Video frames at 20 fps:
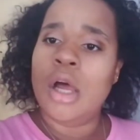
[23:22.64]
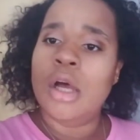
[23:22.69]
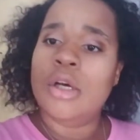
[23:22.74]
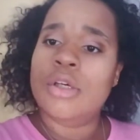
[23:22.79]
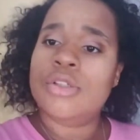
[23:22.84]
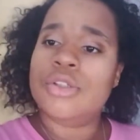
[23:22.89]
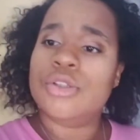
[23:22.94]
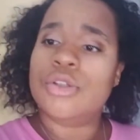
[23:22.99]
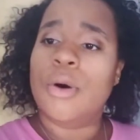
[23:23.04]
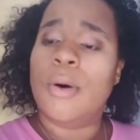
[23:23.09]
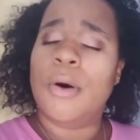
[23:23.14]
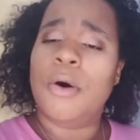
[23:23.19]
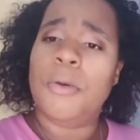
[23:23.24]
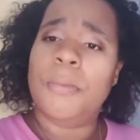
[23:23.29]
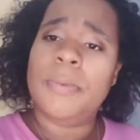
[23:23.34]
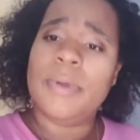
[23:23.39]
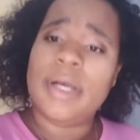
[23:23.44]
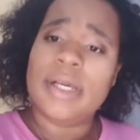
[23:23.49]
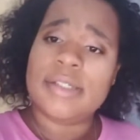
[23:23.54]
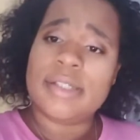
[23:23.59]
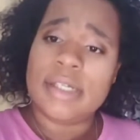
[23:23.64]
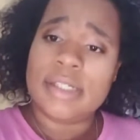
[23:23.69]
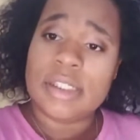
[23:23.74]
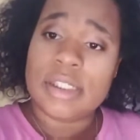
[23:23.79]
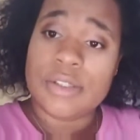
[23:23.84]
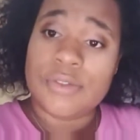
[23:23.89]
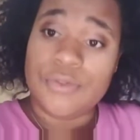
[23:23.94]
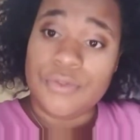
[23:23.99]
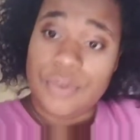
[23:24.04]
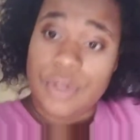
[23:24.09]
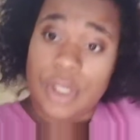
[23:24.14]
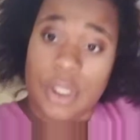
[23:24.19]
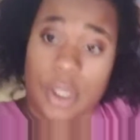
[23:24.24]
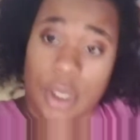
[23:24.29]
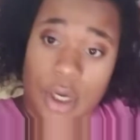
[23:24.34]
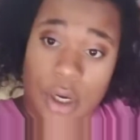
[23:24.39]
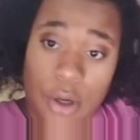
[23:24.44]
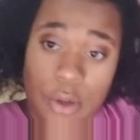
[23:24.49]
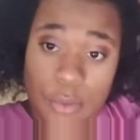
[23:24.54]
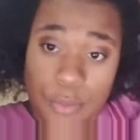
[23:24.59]
So I hope you guys like this
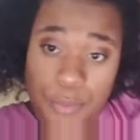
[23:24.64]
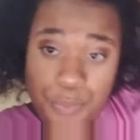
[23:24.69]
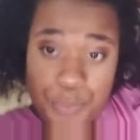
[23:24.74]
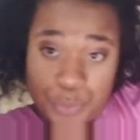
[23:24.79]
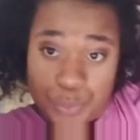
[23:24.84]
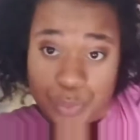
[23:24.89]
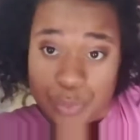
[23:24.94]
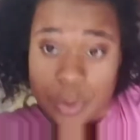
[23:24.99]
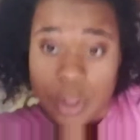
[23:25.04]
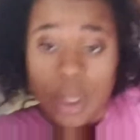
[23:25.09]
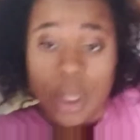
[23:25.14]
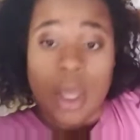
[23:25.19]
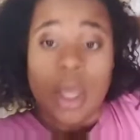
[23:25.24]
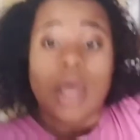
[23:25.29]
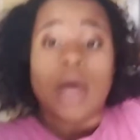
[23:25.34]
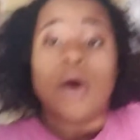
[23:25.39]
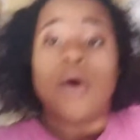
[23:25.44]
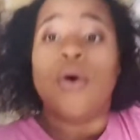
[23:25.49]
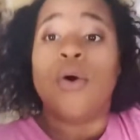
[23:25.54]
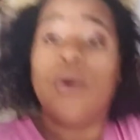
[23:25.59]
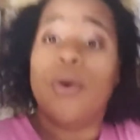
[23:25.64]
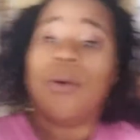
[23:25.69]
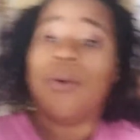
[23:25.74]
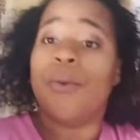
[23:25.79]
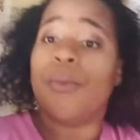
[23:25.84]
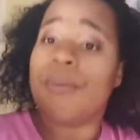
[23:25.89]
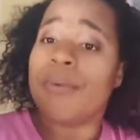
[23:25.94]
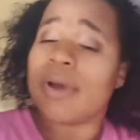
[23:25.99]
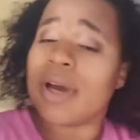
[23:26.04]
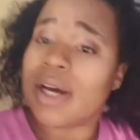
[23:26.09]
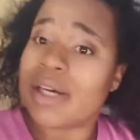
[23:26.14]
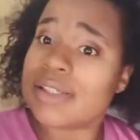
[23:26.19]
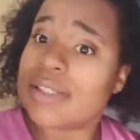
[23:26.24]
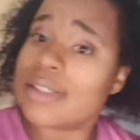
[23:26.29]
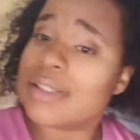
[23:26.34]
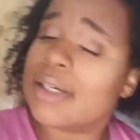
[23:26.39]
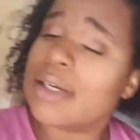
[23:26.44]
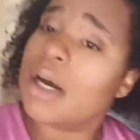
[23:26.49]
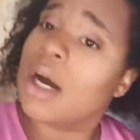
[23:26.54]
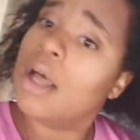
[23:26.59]
video. I hope you guys
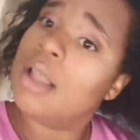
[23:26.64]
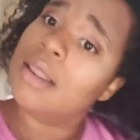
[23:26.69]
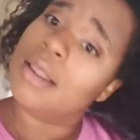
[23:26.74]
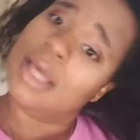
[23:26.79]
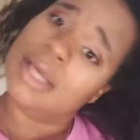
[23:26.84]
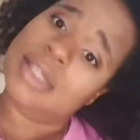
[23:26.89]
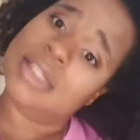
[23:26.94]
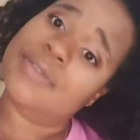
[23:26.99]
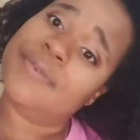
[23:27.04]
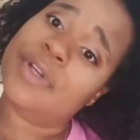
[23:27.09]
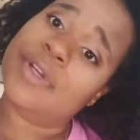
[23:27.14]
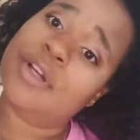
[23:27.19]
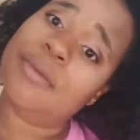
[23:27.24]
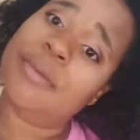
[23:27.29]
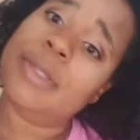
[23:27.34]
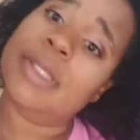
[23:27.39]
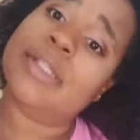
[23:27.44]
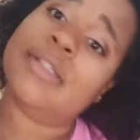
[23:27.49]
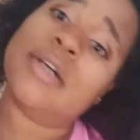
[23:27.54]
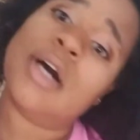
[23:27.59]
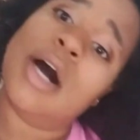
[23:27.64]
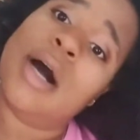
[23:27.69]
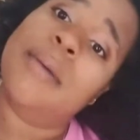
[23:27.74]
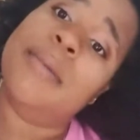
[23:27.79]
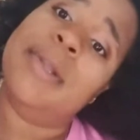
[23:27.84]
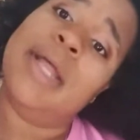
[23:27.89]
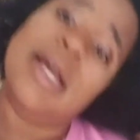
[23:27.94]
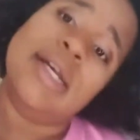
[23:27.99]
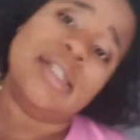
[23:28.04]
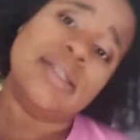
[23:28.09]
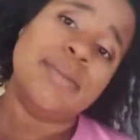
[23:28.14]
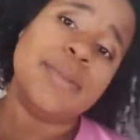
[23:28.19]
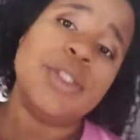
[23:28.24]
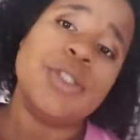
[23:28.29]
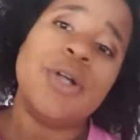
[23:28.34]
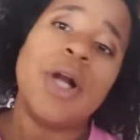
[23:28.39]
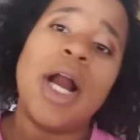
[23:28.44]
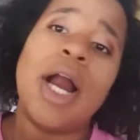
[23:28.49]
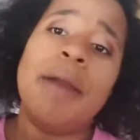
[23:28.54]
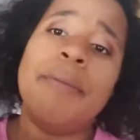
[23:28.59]
like this video. Please comment, like,
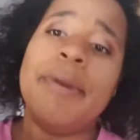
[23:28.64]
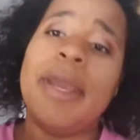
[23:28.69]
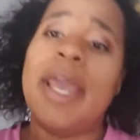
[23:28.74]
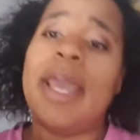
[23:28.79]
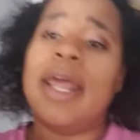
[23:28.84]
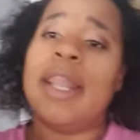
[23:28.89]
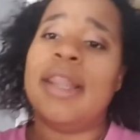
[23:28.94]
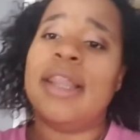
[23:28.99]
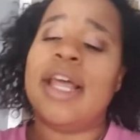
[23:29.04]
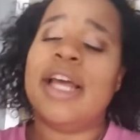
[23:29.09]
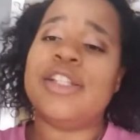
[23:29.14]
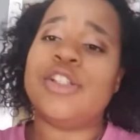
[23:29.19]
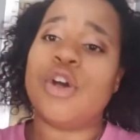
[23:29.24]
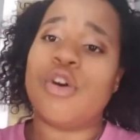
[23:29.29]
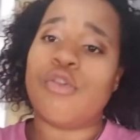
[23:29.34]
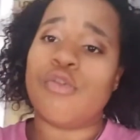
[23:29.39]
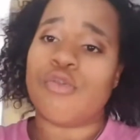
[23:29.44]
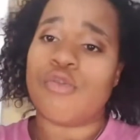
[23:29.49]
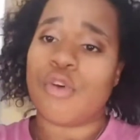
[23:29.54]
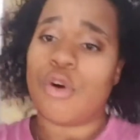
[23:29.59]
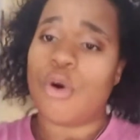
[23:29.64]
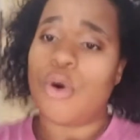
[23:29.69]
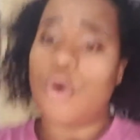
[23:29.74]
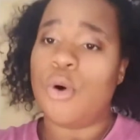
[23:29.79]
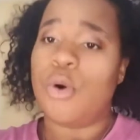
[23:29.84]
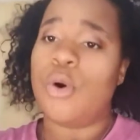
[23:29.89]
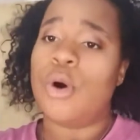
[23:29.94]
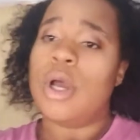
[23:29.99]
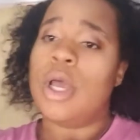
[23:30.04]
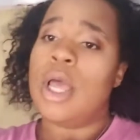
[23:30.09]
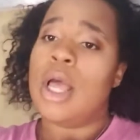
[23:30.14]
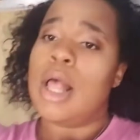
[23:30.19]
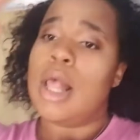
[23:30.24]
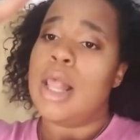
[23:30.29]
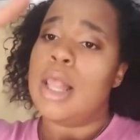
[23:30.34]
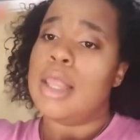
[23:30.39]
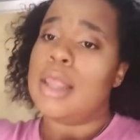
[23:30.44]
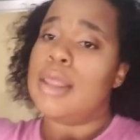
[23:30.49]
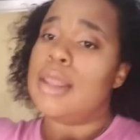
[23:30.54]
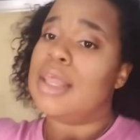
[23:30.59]
subscribe, and let's roll
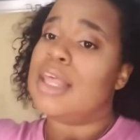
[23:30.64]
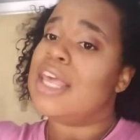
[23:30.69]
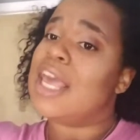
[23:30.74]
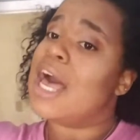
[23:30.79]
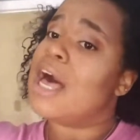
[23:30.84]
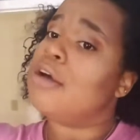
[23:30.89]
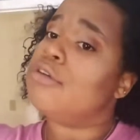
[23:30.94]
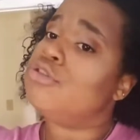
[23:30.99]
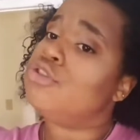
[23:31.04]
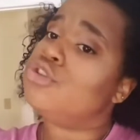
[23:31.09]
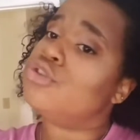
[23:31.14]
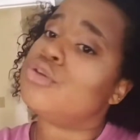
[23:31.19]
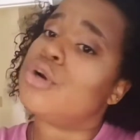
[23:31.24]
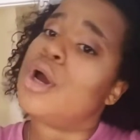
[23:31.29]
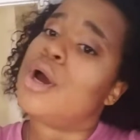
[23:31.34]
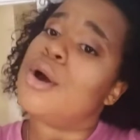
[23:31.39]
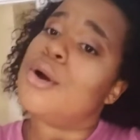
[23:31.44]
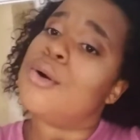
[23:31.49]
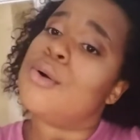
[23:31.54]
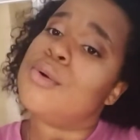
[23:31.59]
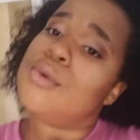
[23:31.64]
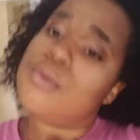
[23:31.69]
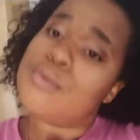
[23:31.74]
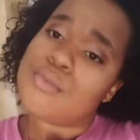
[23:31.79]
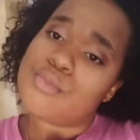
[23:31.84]
the outro.